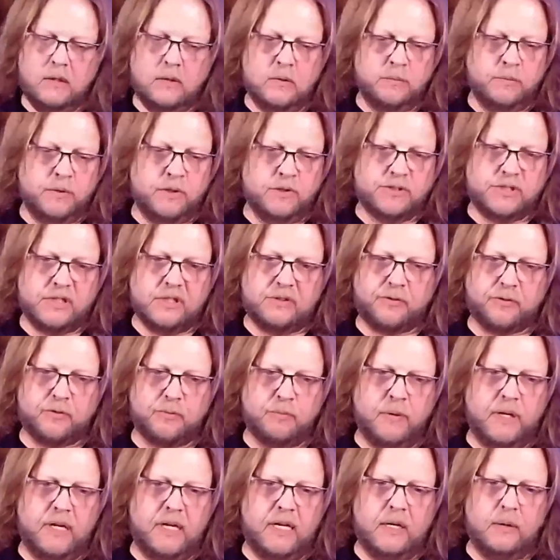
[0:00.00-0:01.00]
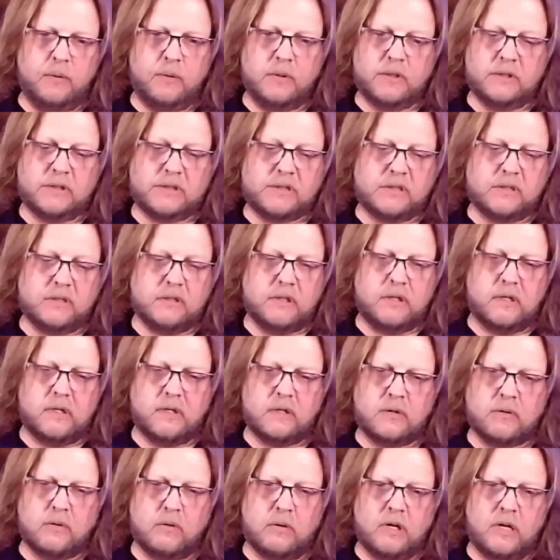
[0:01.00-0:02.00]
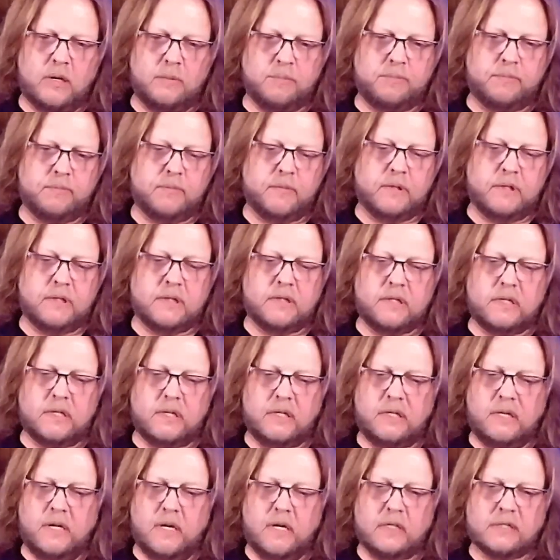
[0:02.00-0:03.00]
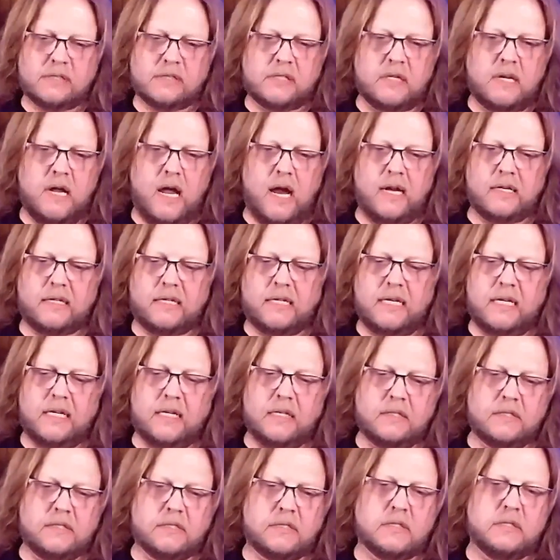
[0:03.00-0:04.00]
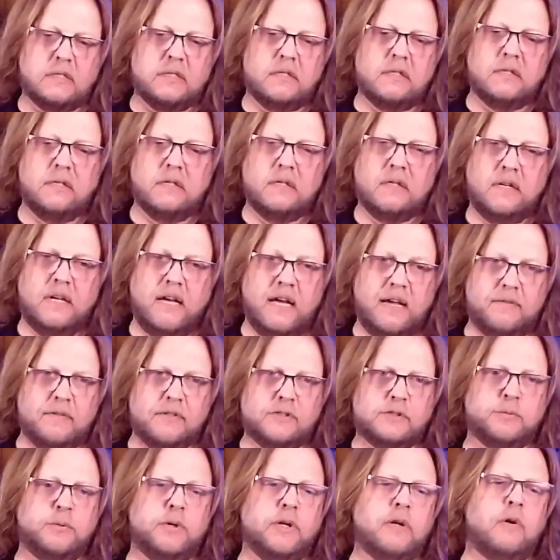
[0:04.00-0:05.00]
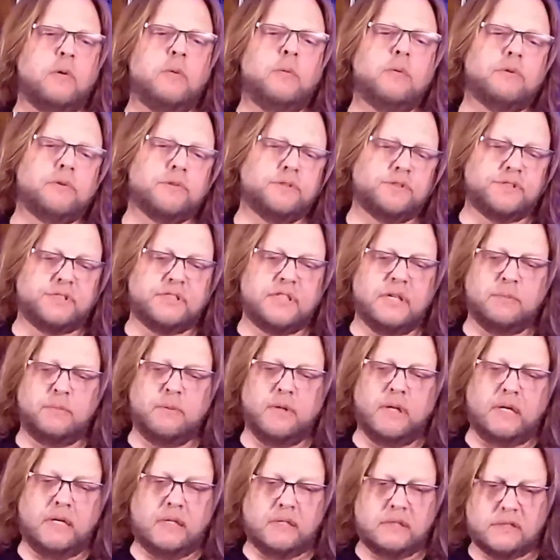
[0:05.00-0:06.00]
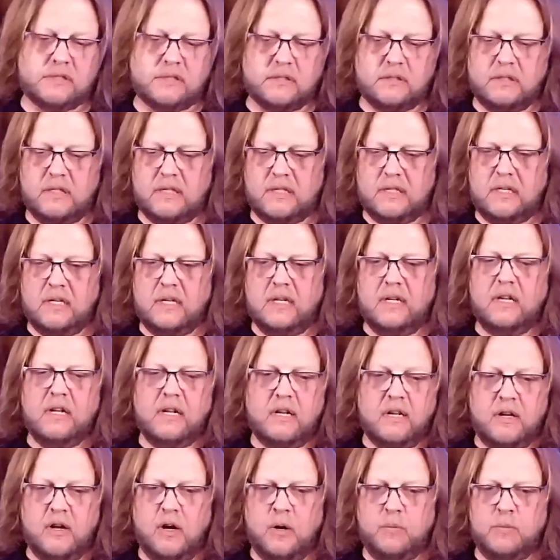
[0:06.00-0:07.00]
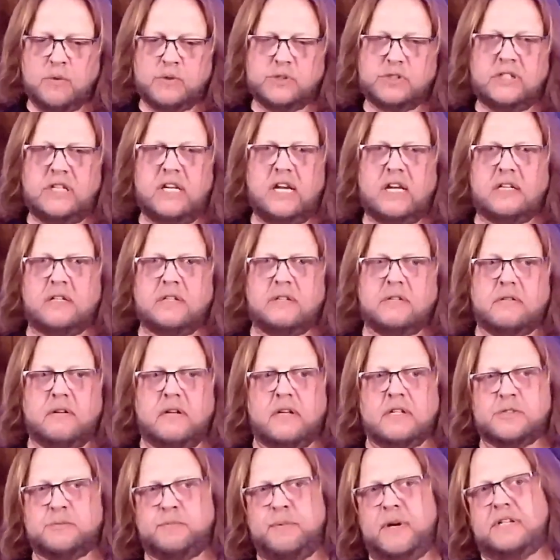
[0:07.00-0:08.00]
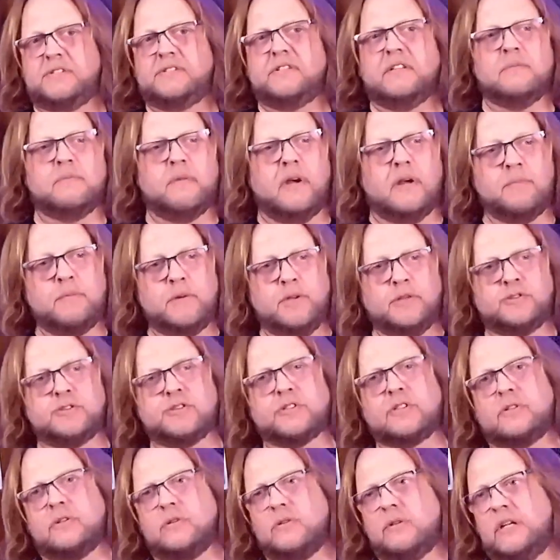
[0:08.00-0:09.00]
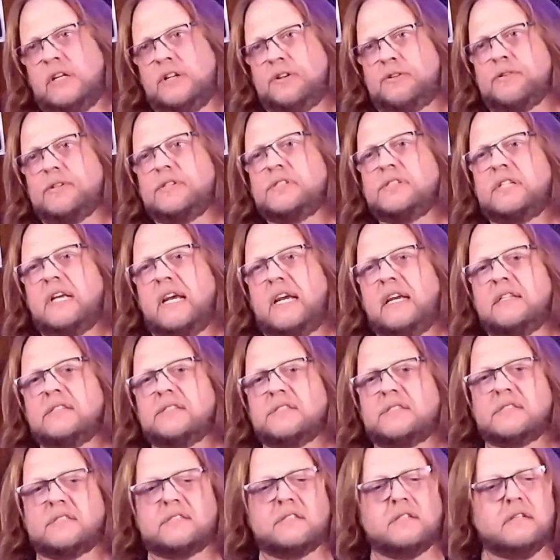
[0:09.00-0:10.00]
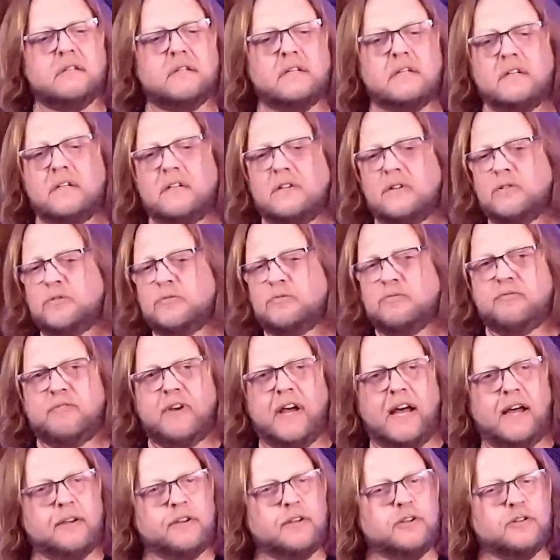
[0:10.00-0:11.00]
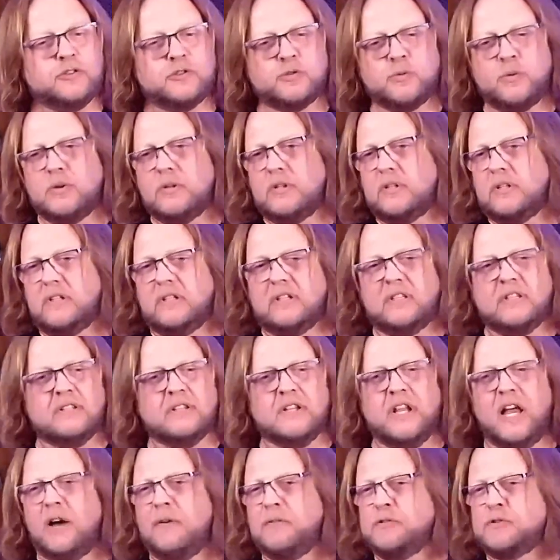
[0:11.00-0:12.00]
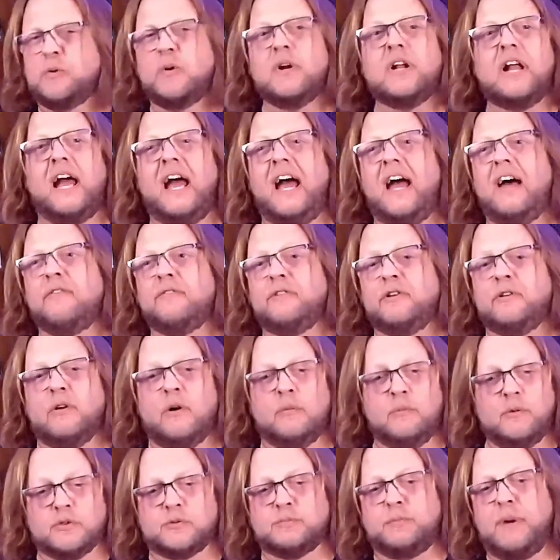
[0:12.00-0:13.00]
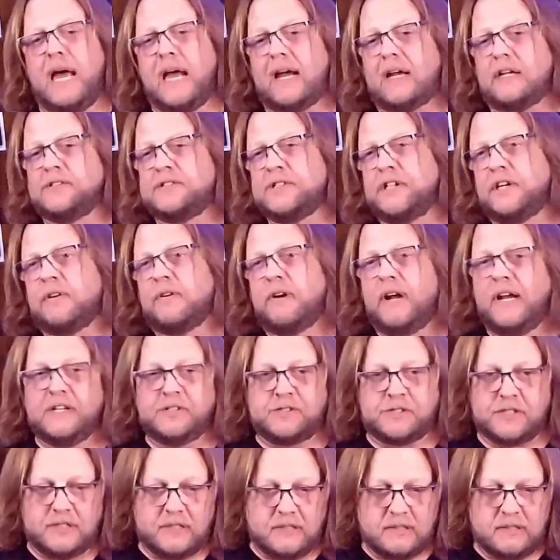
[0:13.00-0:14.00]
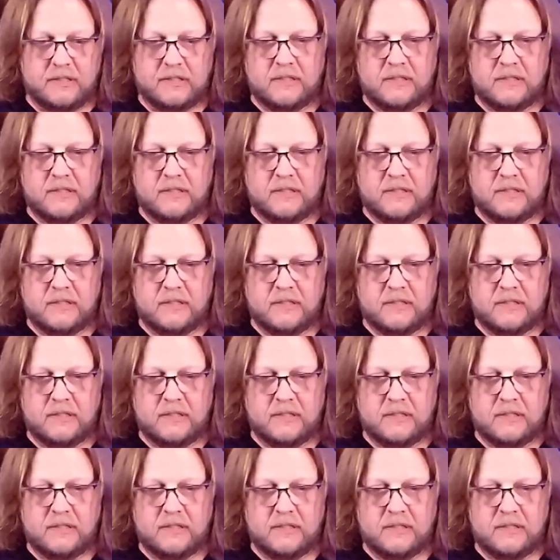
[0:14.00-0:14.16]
music for me was growing up the youngest of 9 kids, having so many older siblings, almost kicked, especially my musical interests, tastes, values, loves, what have you, almost back a generation.